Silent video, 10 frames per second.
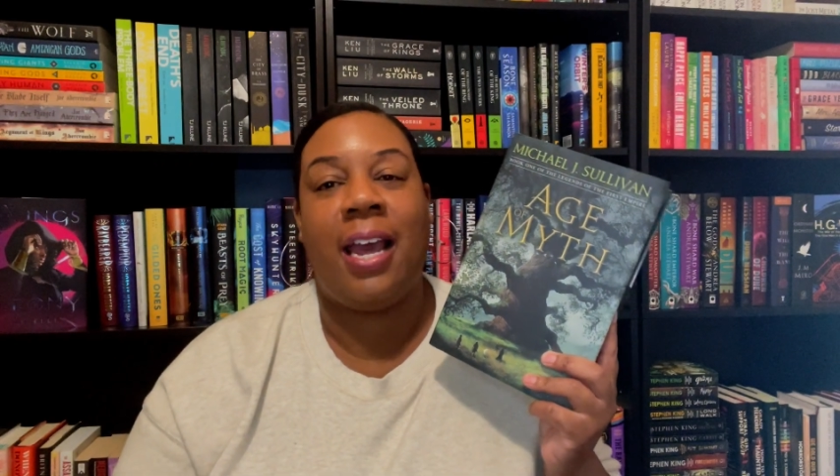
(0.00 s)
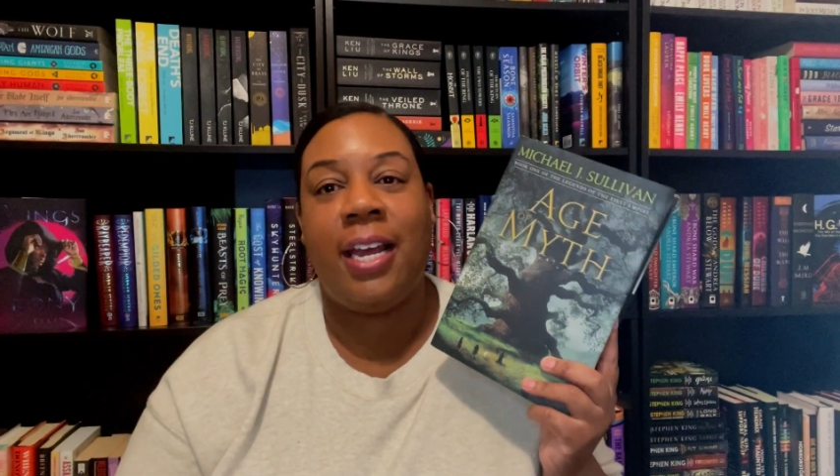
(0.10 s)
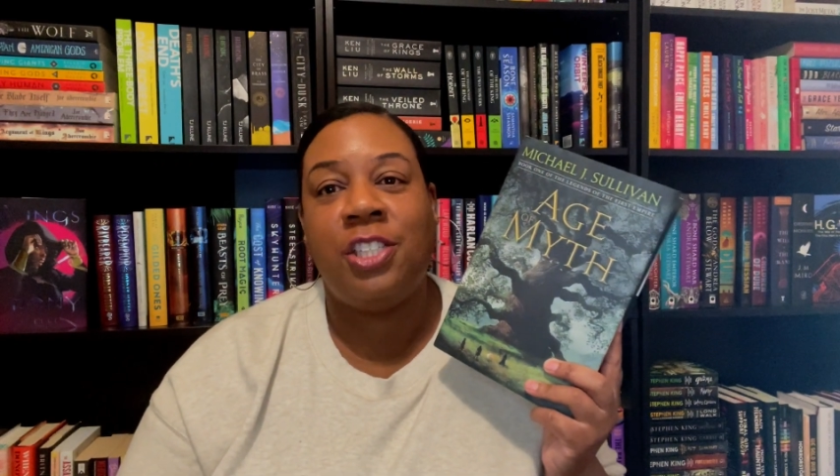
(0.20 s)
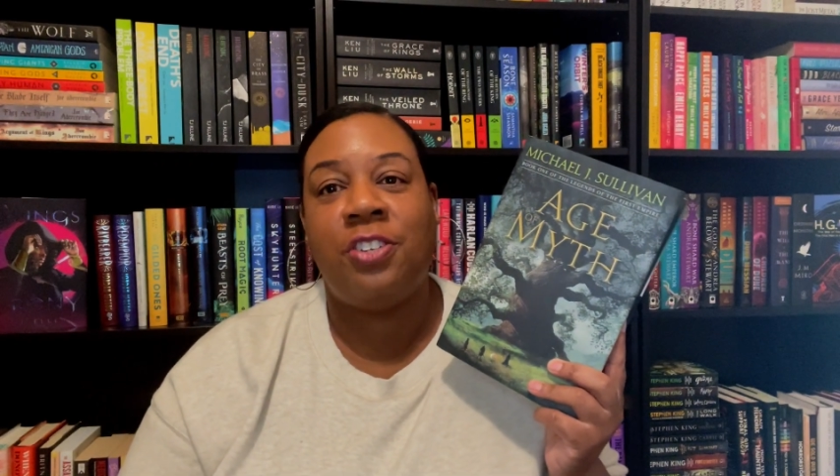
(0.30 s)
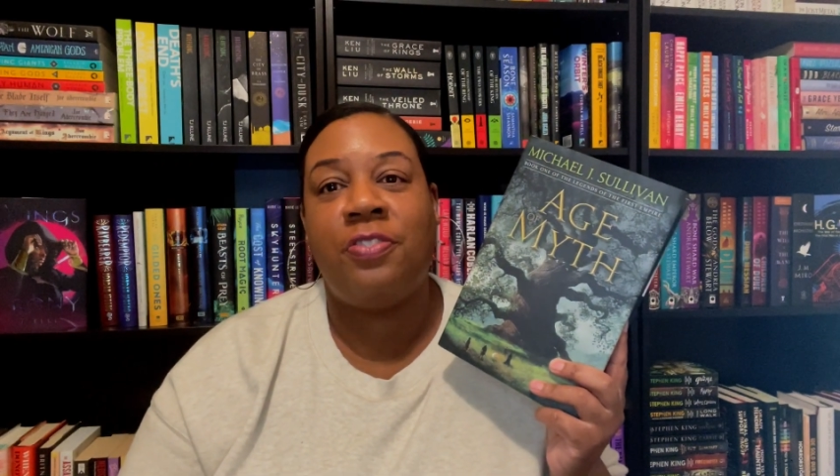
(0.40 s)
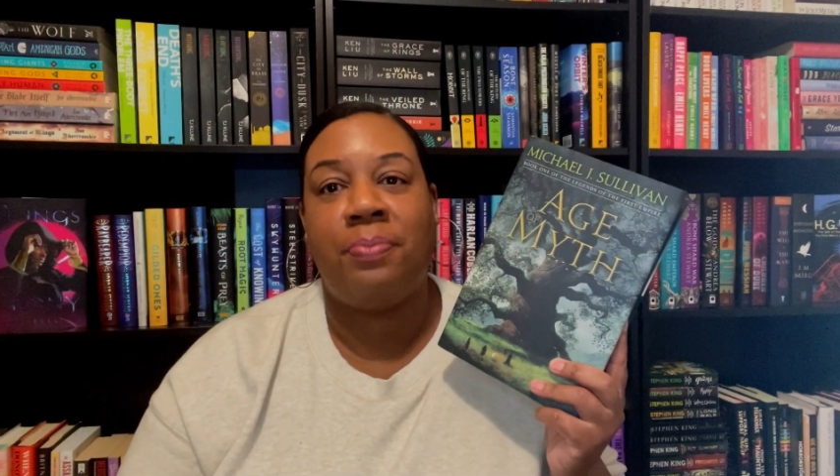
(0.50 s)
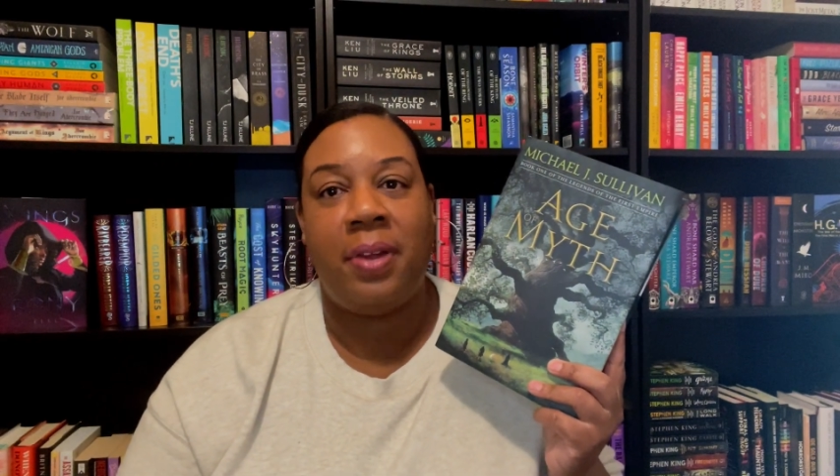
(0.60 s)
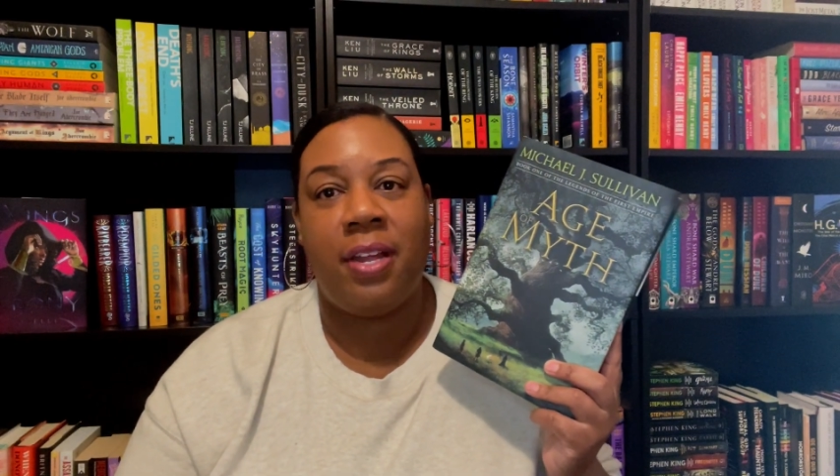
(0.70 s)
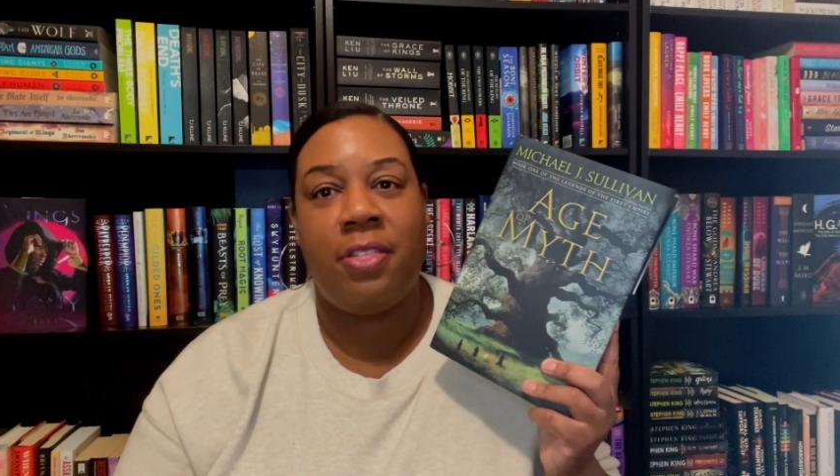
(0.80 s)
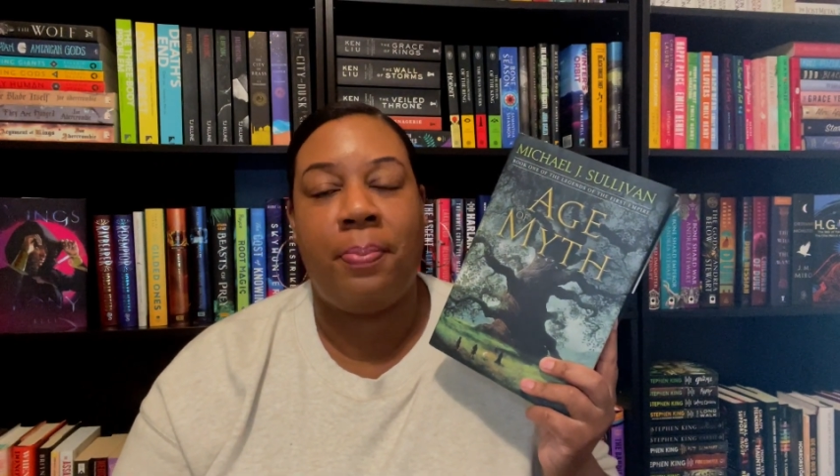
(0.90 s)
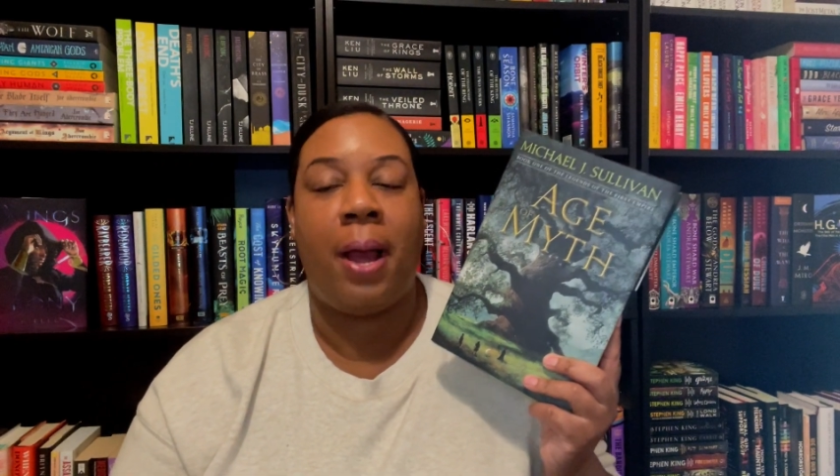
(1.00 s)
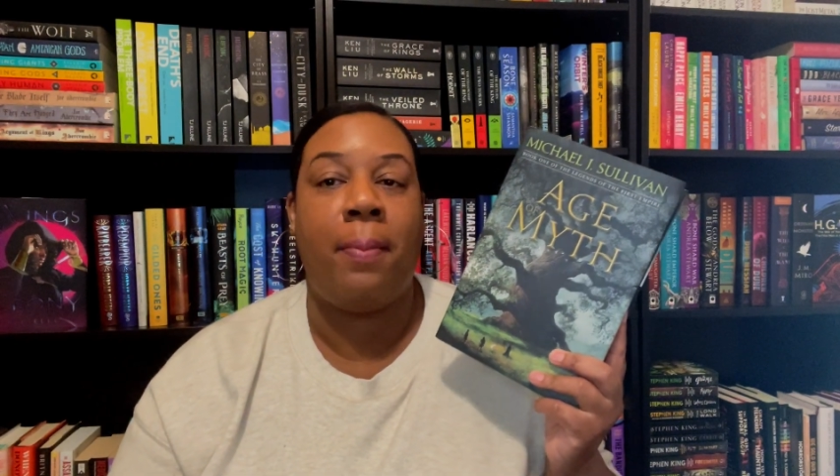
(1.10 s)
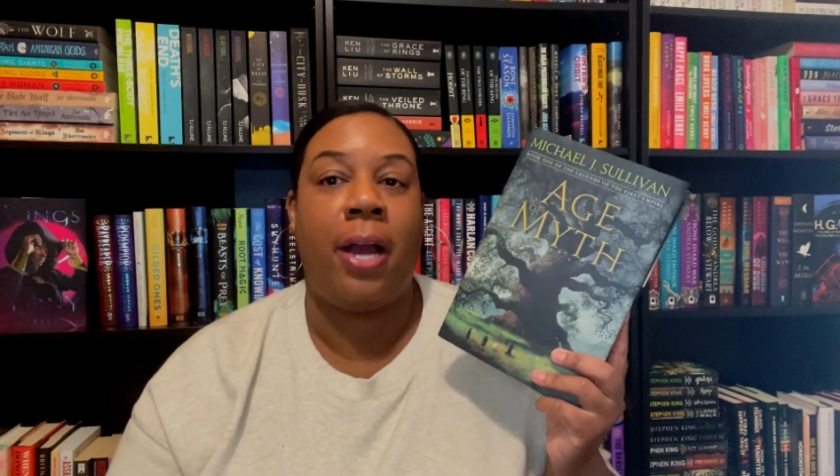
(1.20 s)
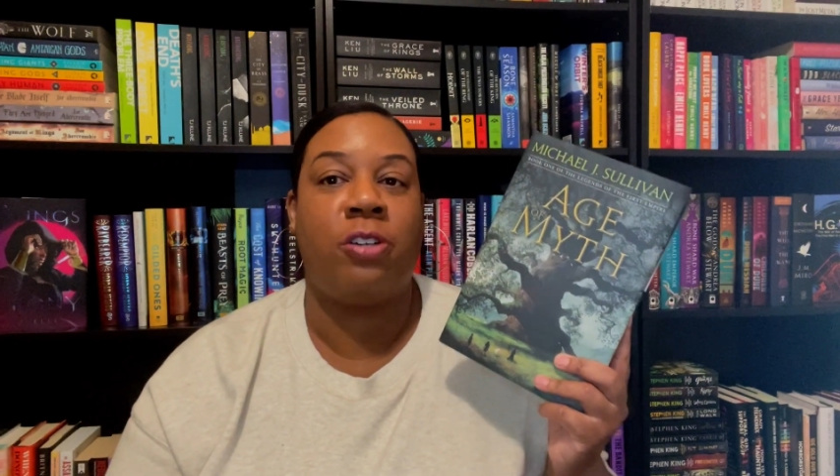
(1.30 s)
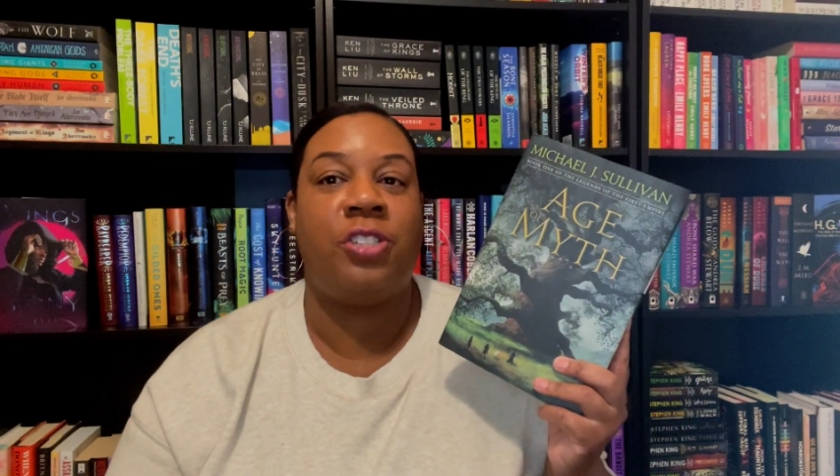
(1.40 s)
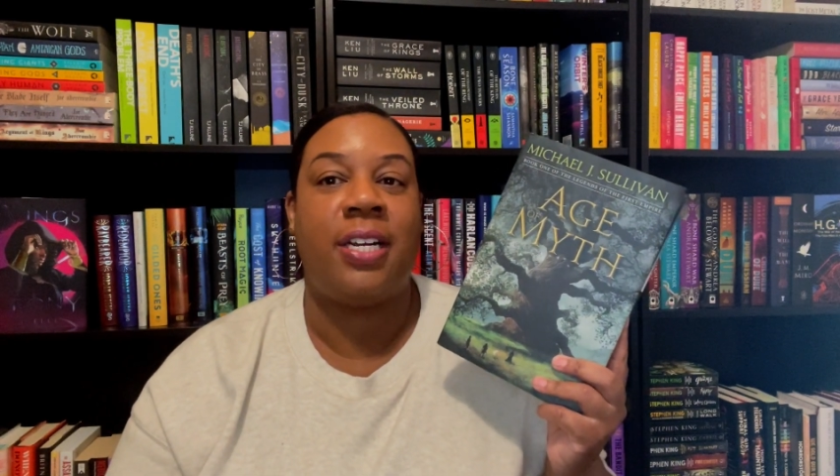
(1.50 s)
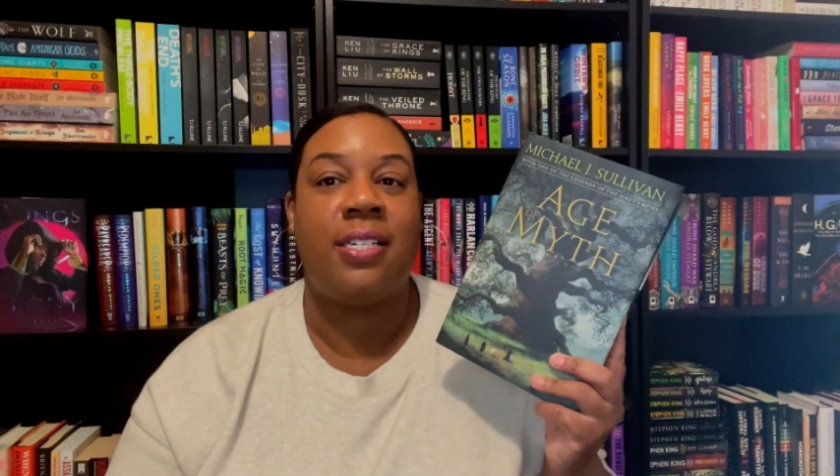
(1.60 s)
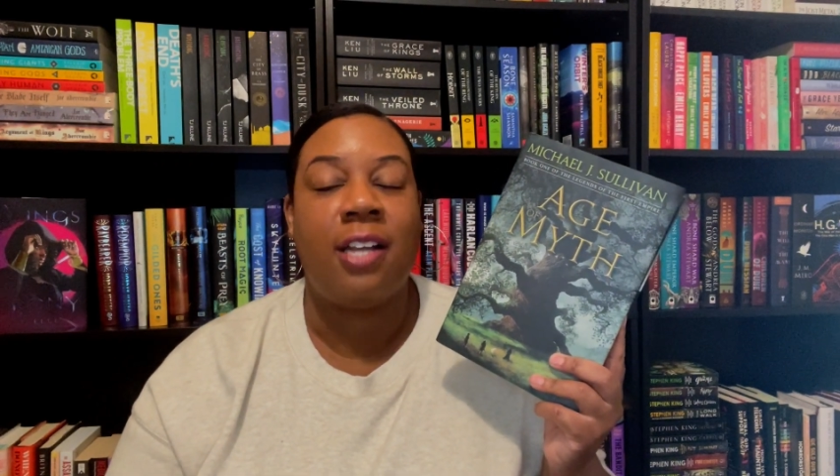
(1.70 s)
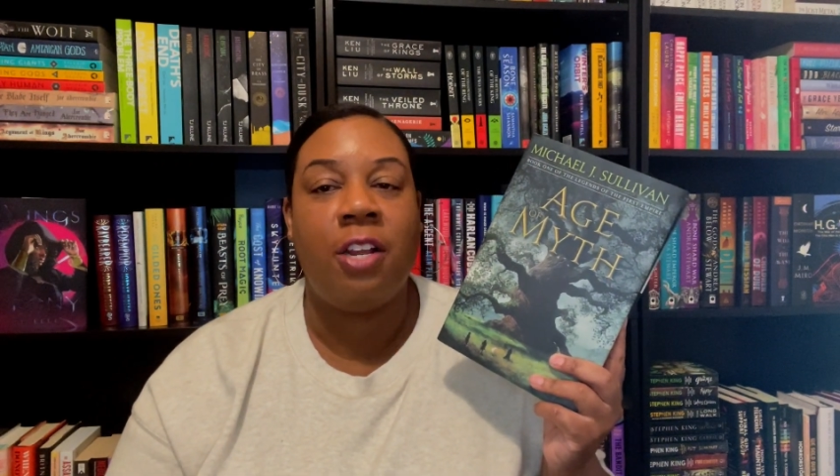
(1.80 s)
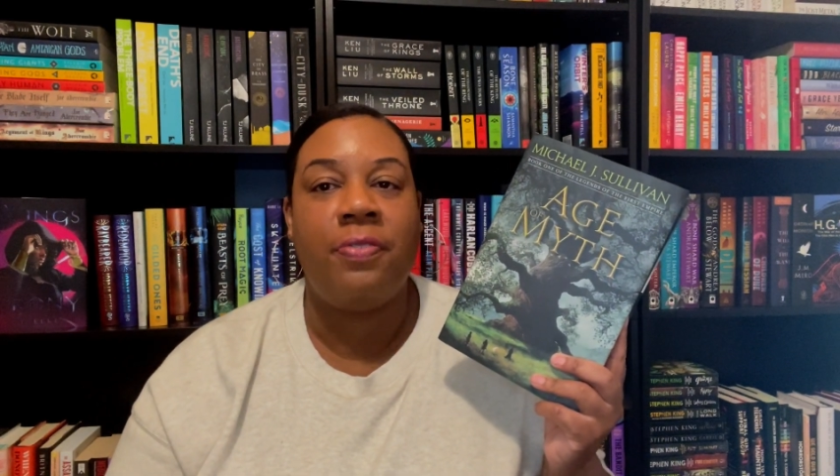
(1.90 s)
Age of Myth by Michael J.
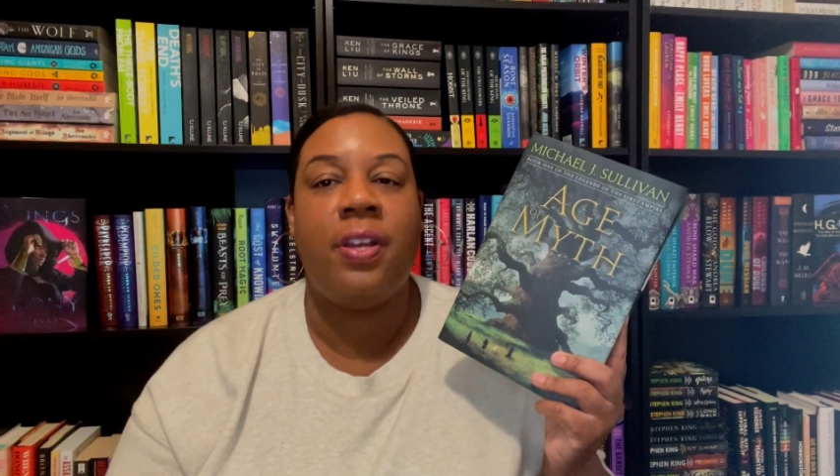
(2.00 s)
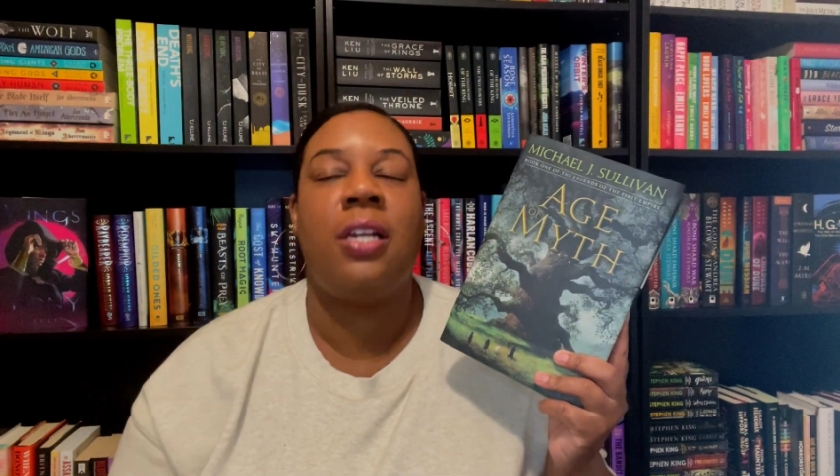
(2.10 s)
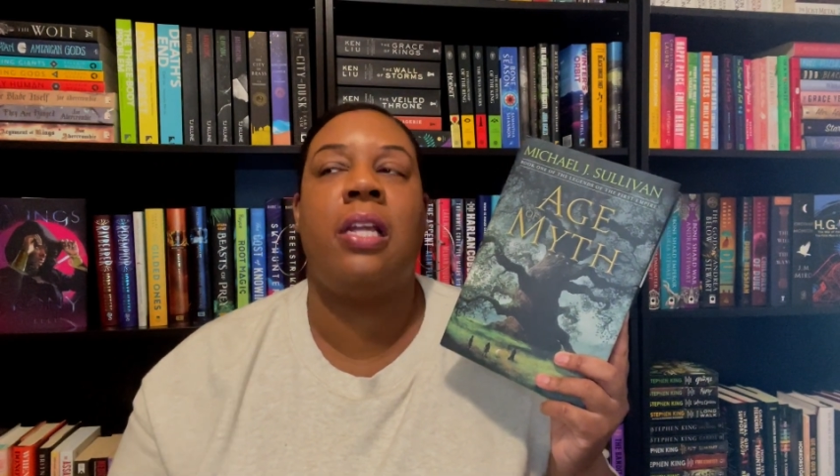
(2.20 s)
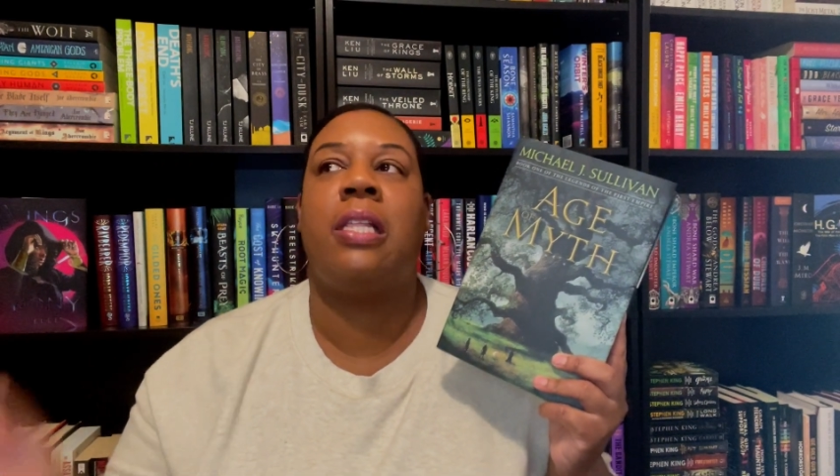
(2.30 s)
Sullivan.